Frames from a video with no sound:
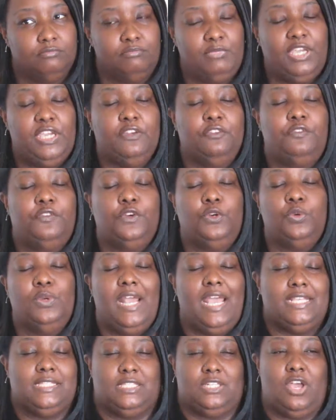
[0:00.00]
Me and
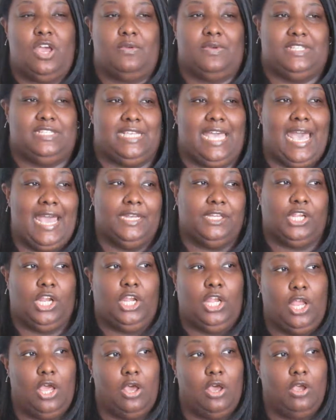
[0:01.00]
food hasn't always gotten
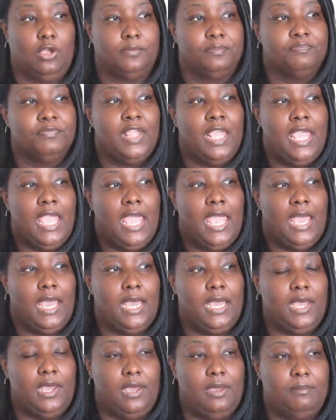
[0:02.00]
along.
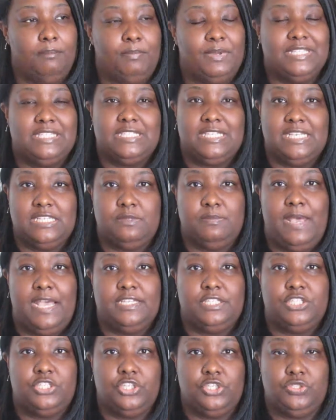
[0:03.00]
But since
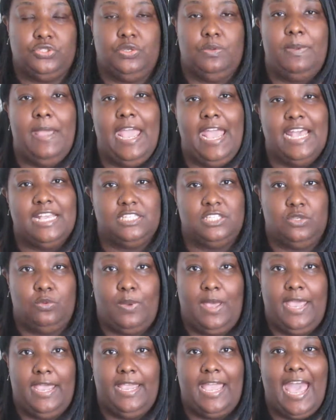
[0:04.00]
my sister passed
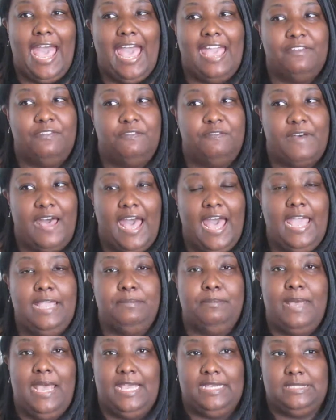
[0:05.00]
away, I
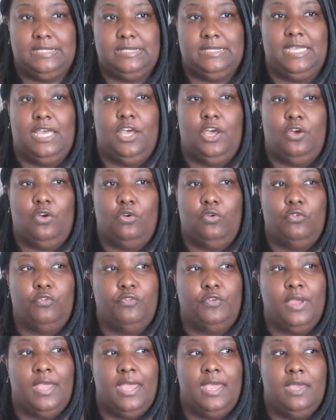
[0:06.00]
find
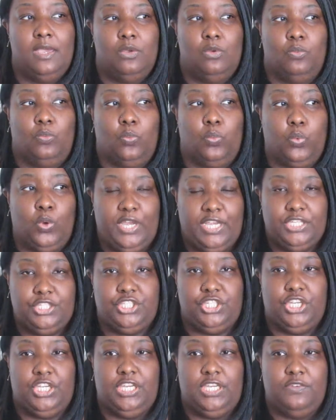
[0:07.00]
myself
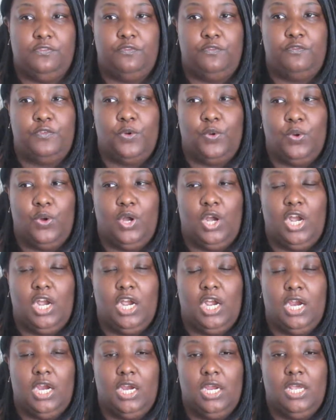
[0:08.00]
reaching
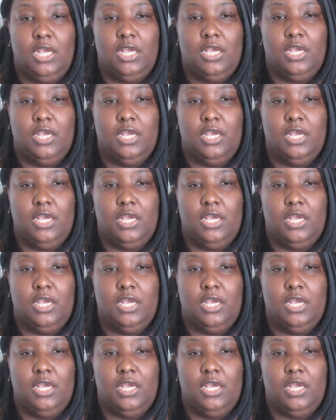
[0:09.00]
for,